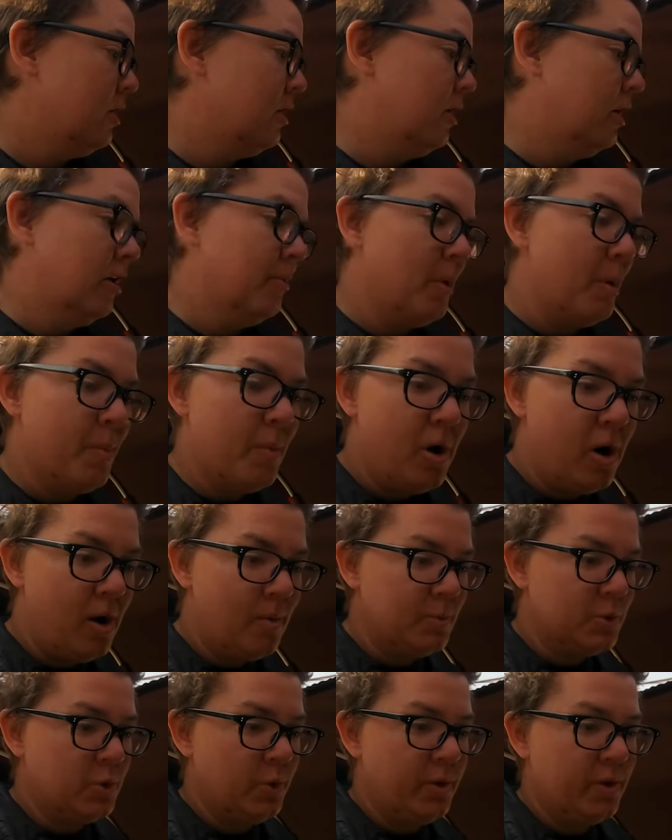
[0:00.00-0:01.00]
uh, my
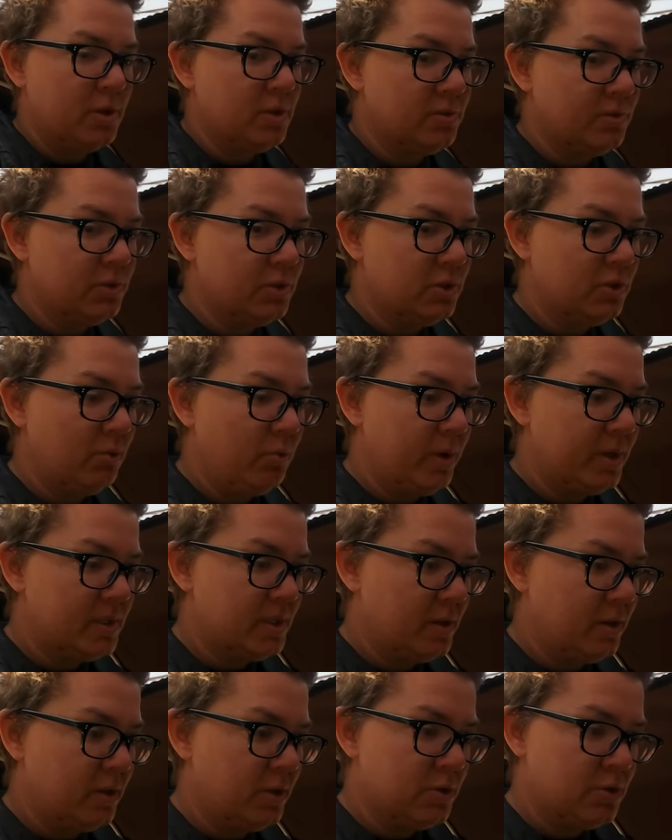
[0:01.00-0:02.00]
mom joined us for two
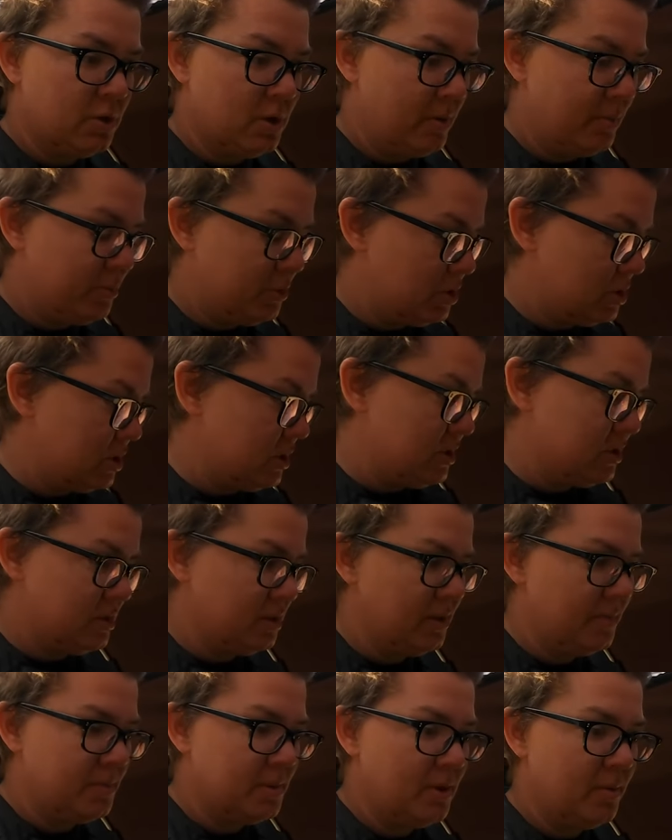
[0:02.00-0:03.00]
weeks out of the trip she
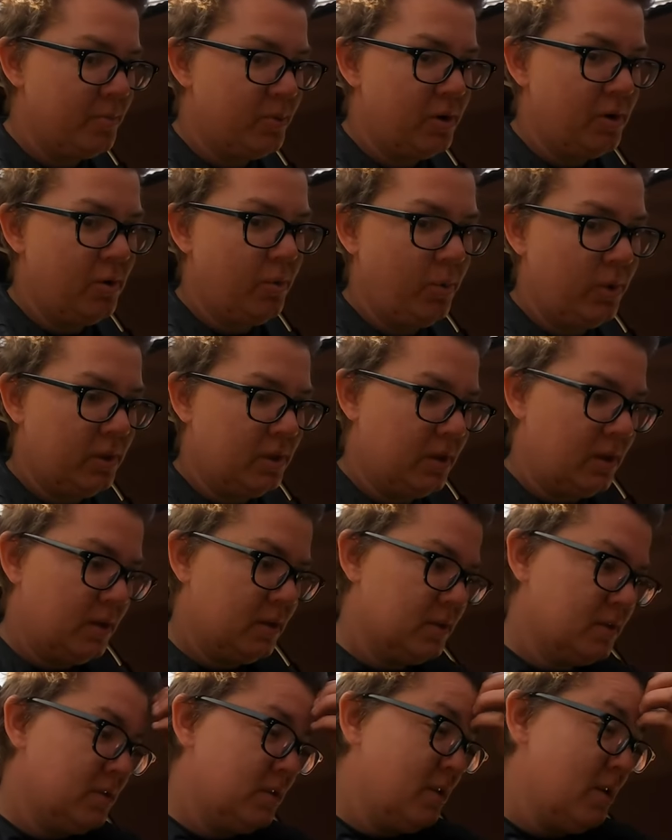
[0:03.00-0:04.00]
slept up here with
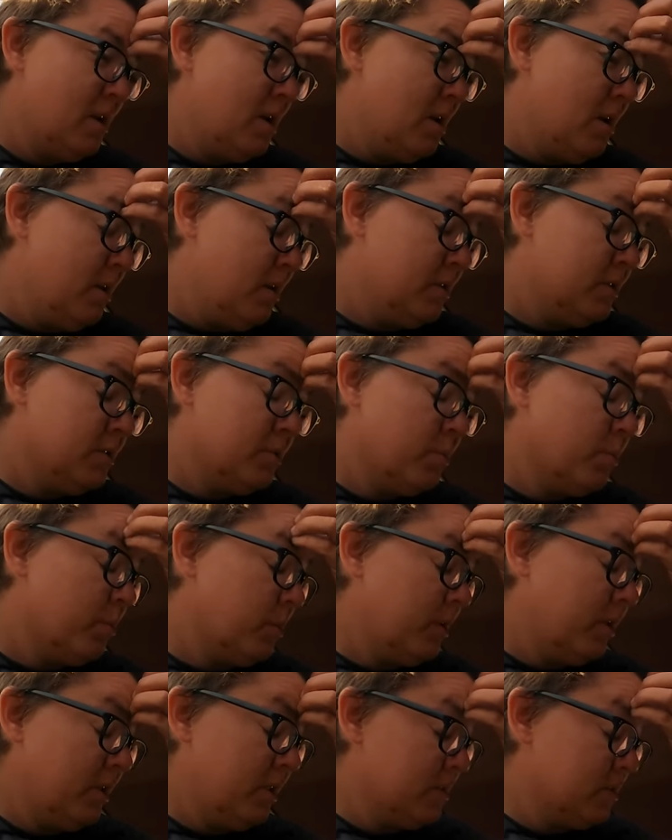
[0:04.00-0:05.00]
us so
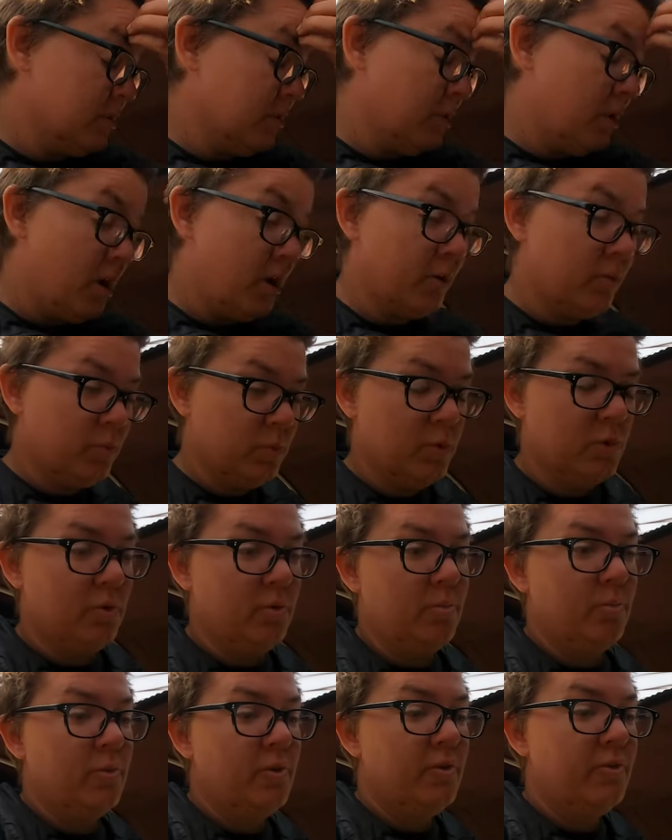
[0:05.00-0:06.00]
really there's a lot of
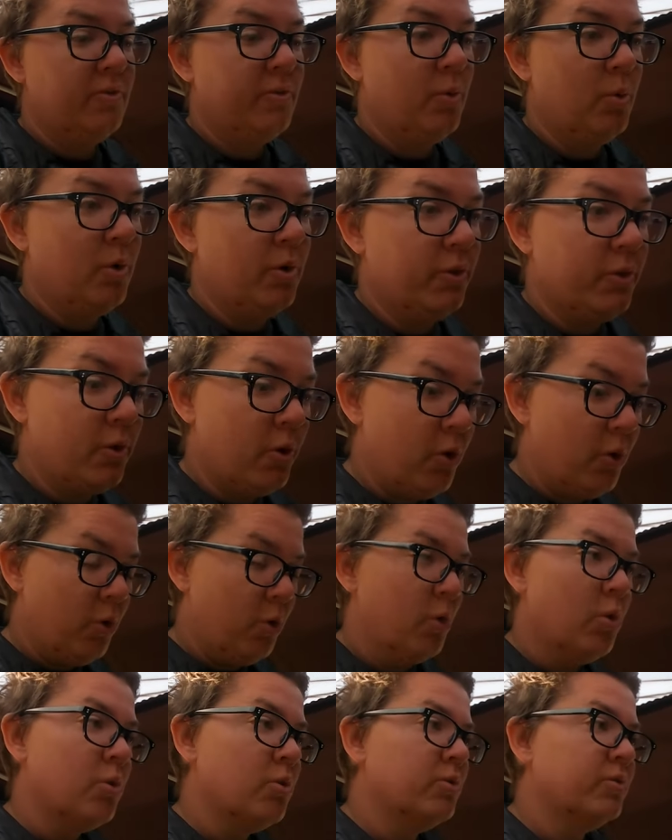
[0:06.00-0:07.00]
room for the
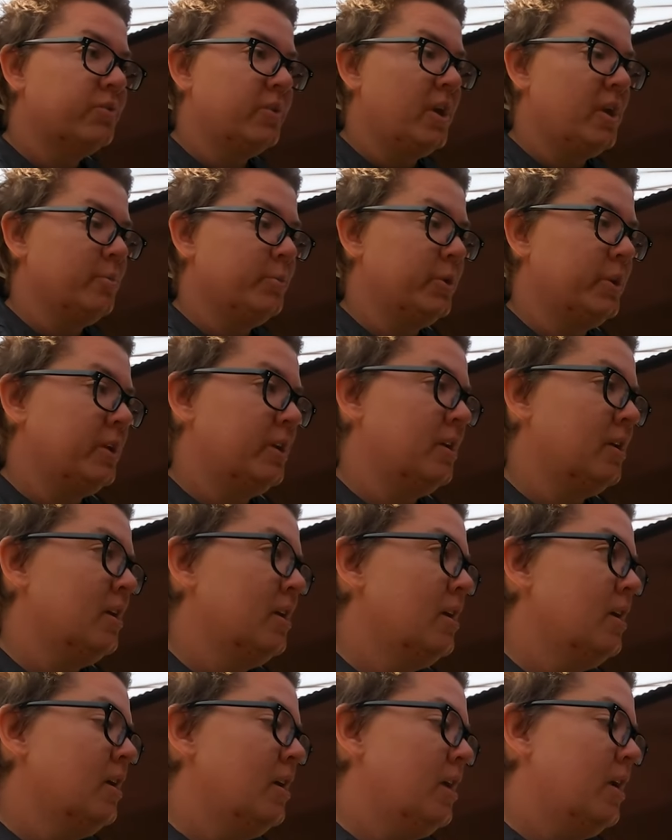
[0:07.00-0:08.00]
whole family
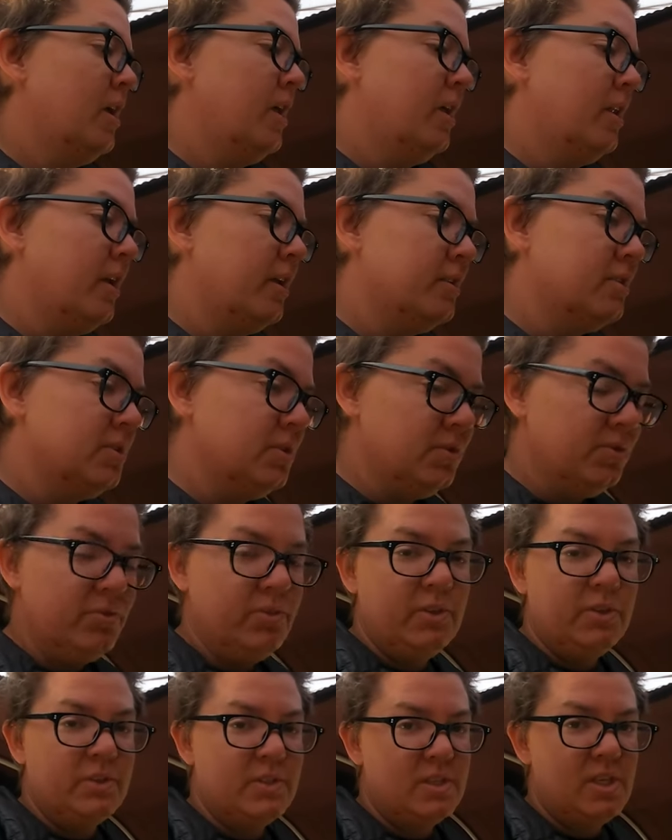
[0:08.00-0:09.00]
and i do
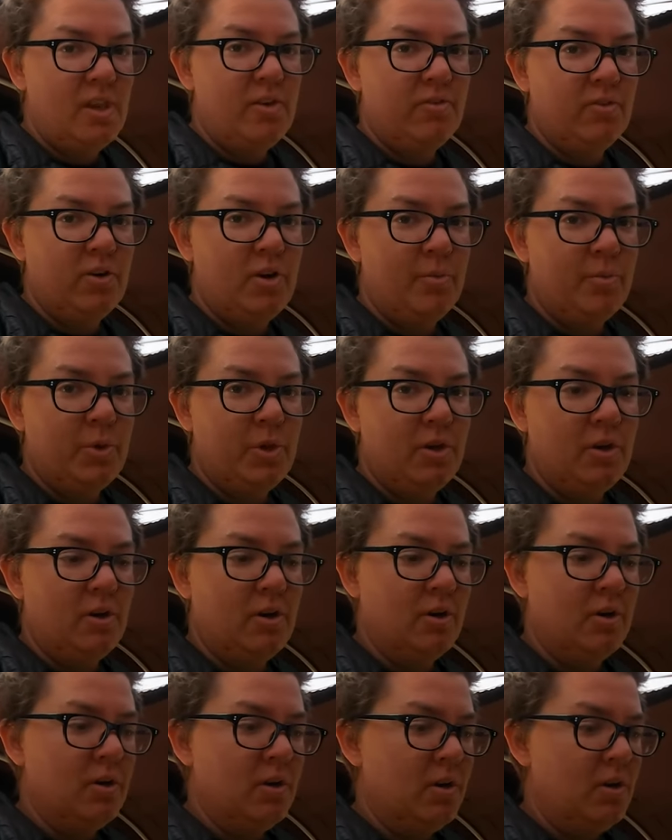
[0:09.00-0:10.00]
feel safer up
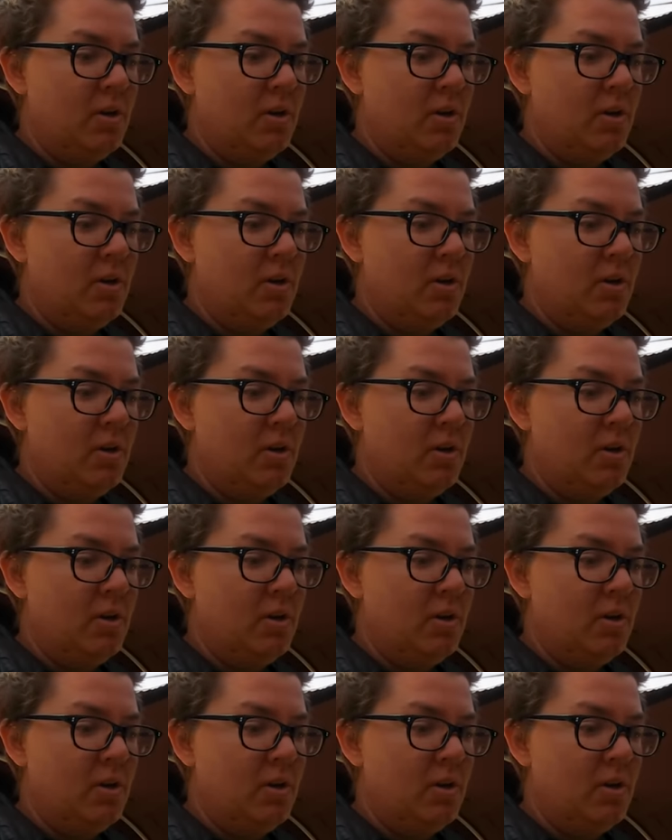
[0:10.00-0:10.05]
here